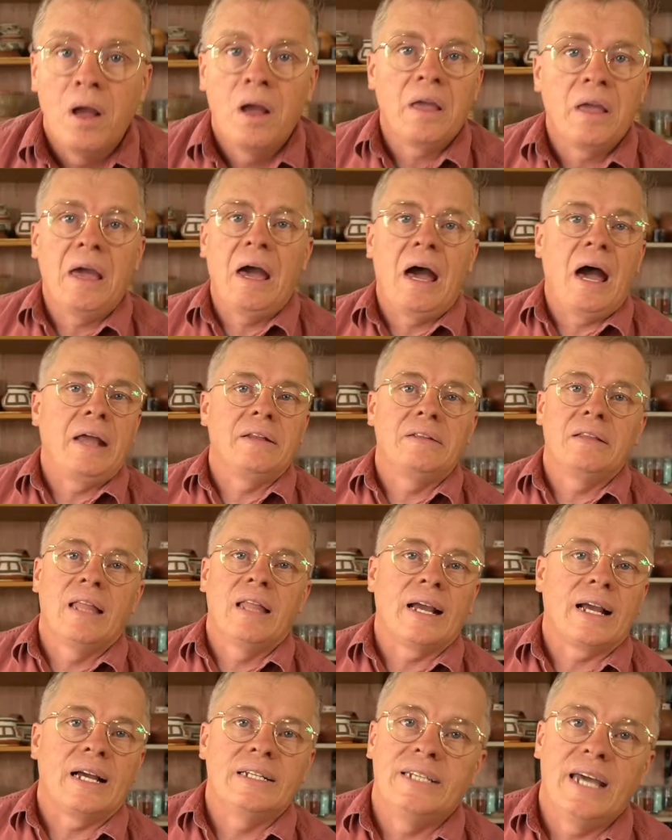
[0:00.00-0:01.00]
Yeah, I,
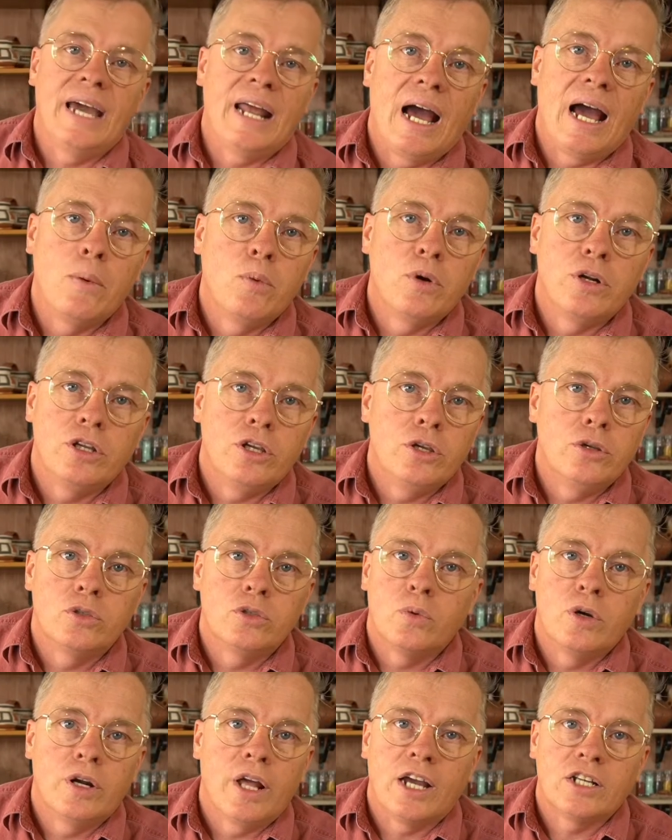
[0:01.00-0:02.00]
like I said, I wouldn't use
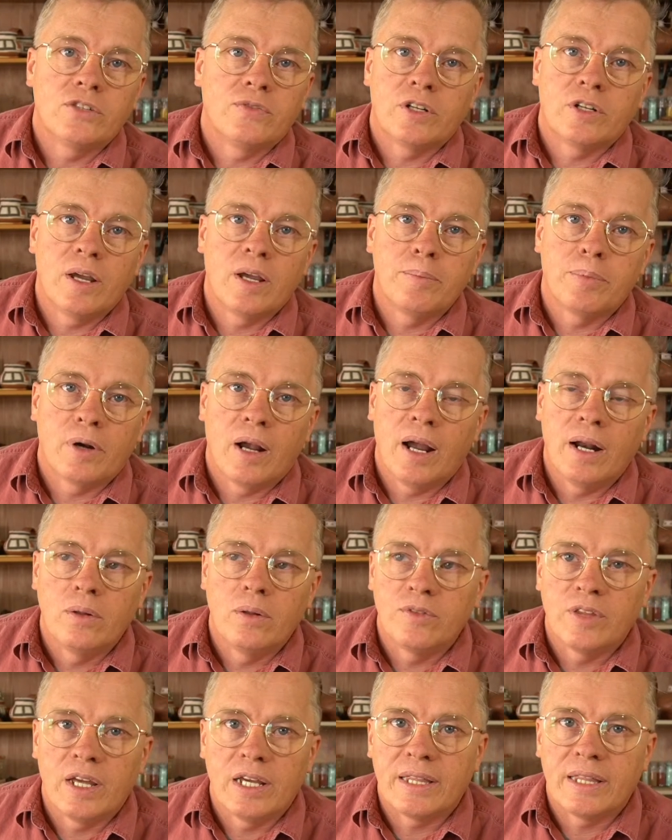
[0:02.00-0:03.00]
wood ash for temper. I don't
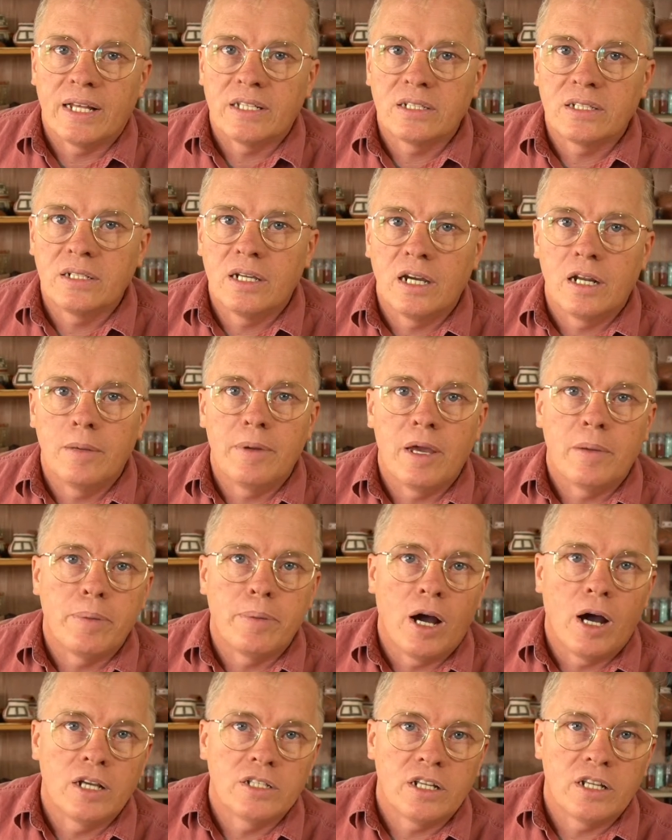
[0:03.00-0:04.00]
think that's going to be a
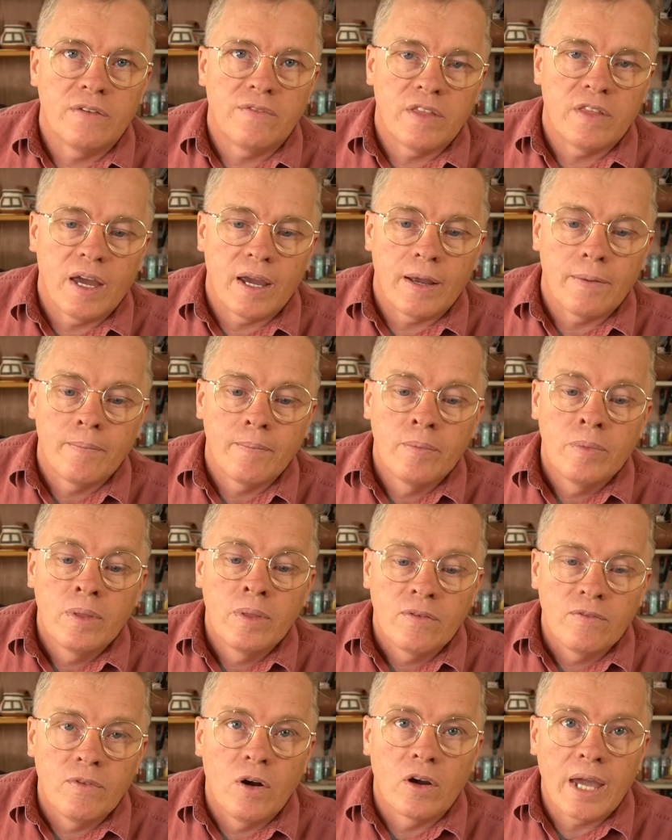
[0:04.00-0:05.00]
positive thing.
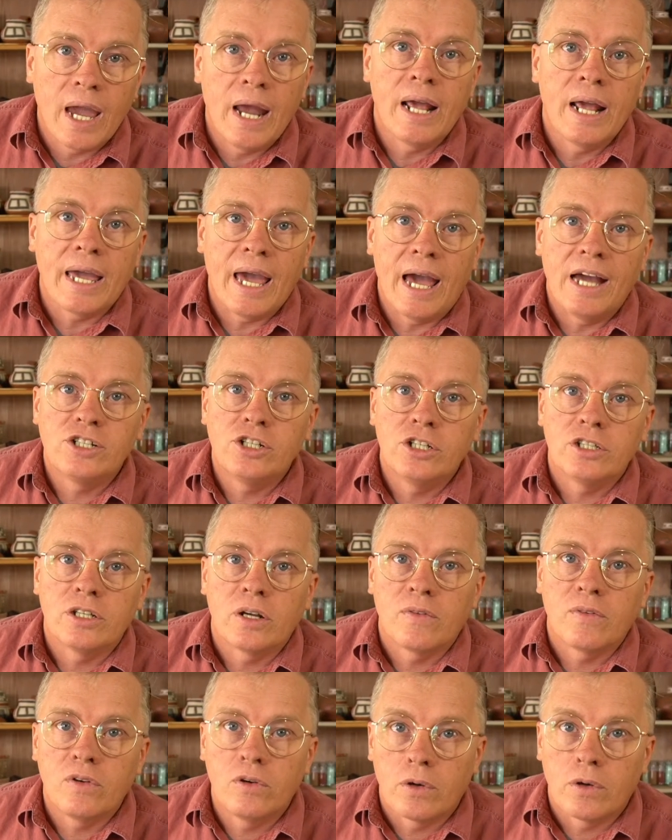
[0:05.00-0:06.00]
Volcanic ash is a
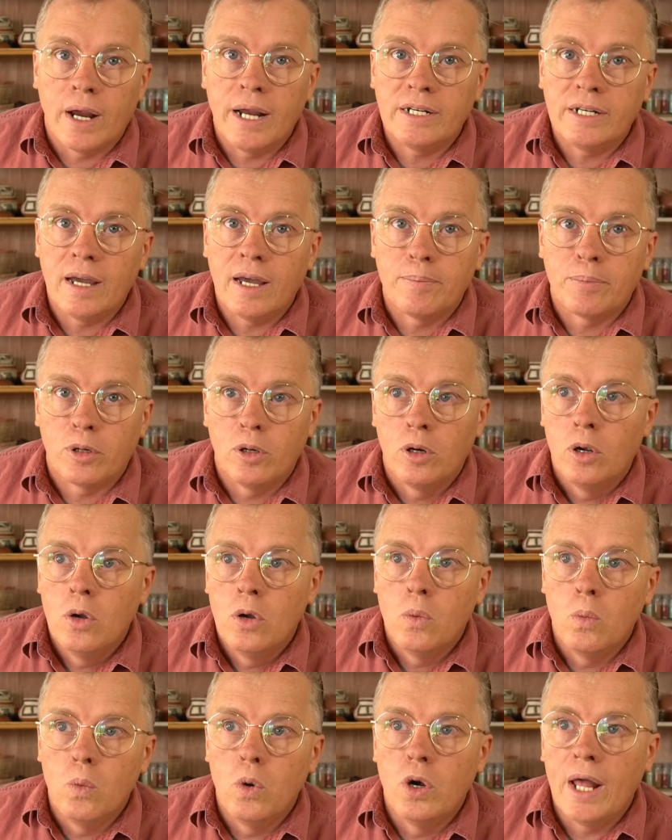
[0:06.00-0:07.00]
great temper.
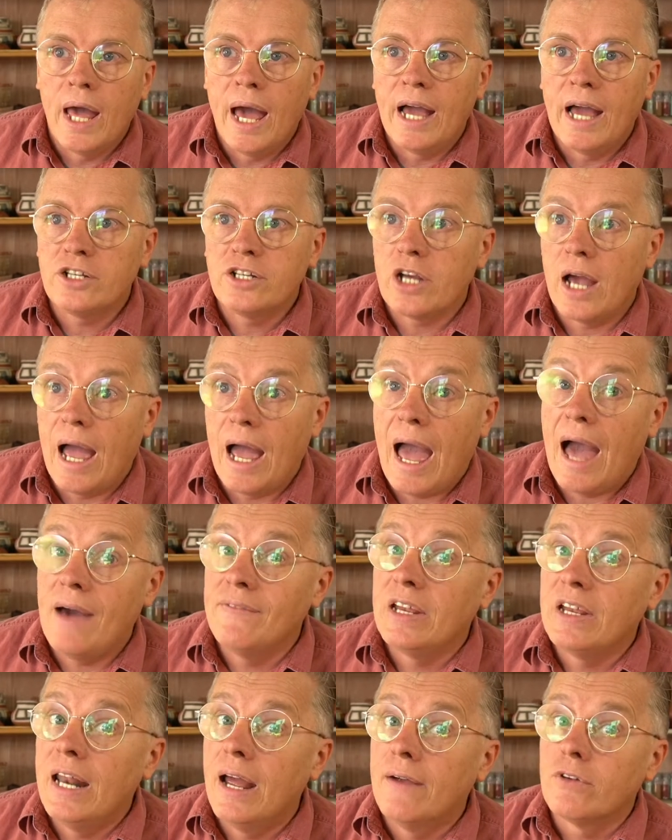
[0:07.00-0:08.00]
Wood ash,
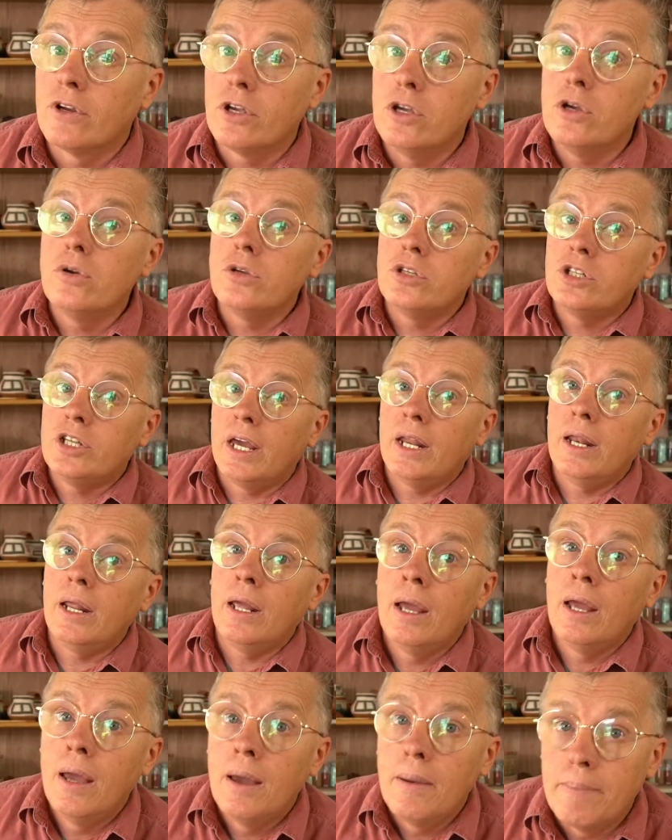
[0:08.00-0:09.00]
having never used it,
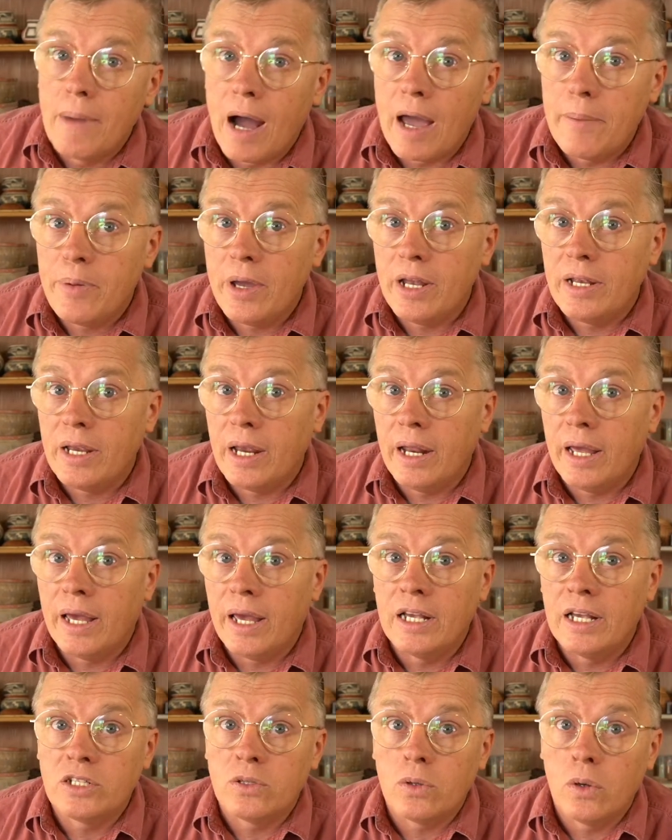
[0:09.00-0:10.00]
my opinion
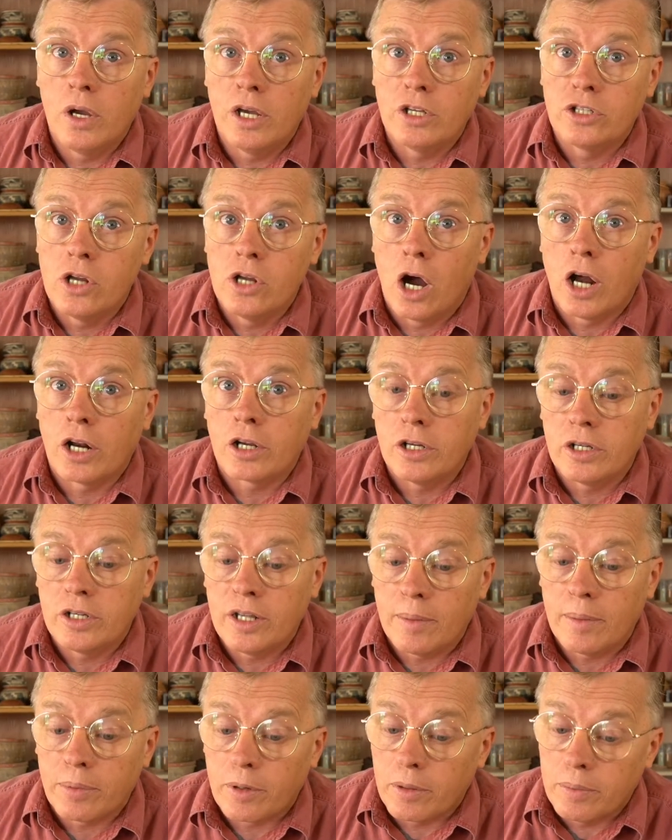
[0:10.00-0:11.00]
is is not a good
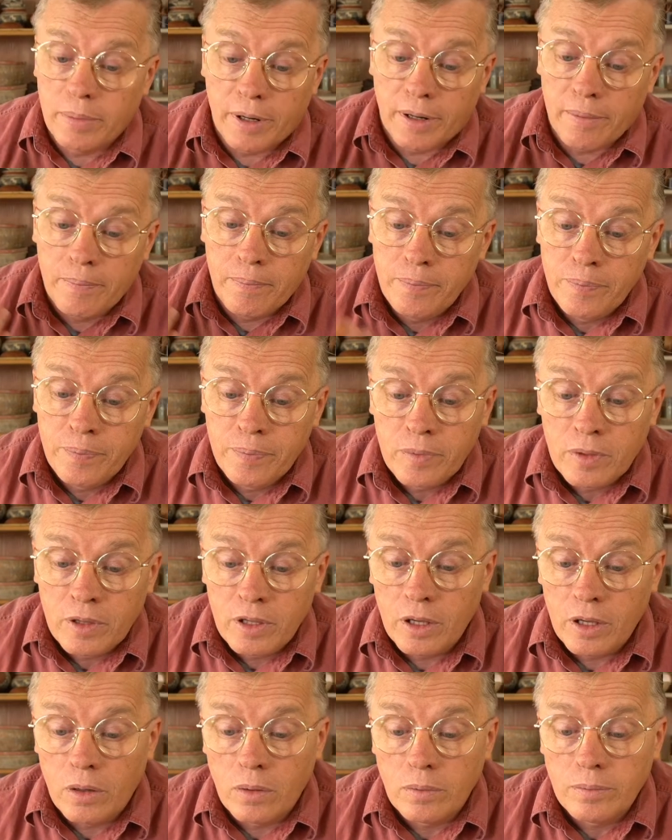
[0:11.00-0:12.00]
temper. But you
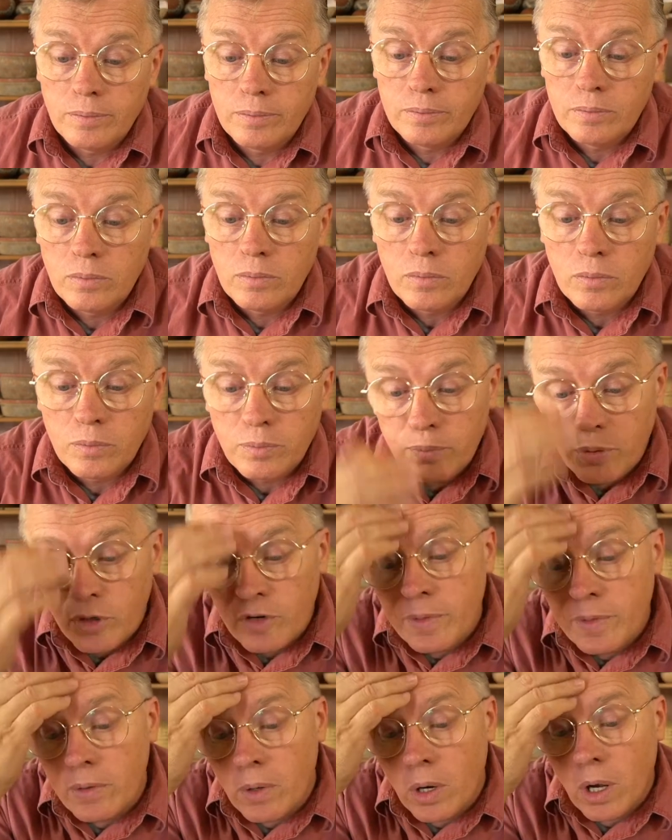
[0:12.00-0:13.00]
know, prove
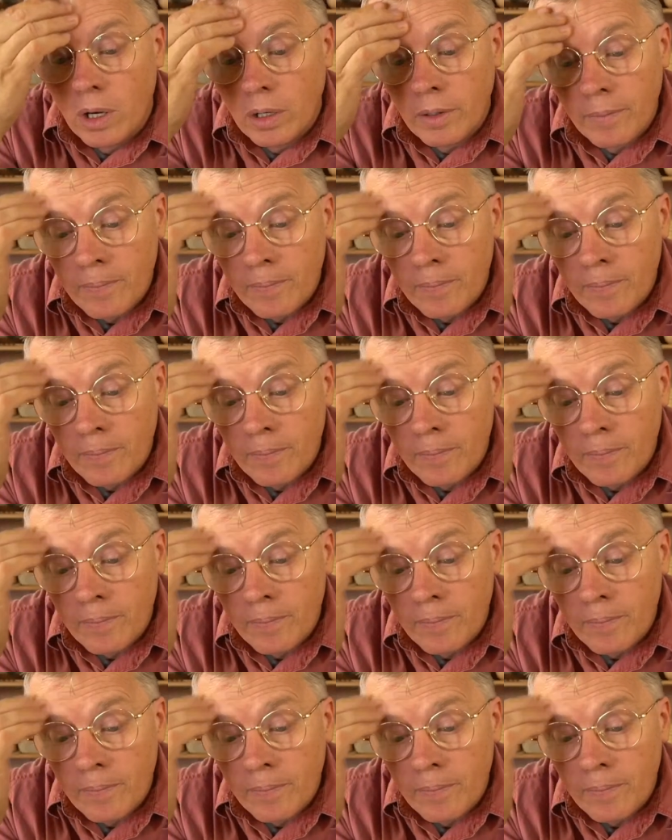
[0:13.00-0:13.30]
me wrong.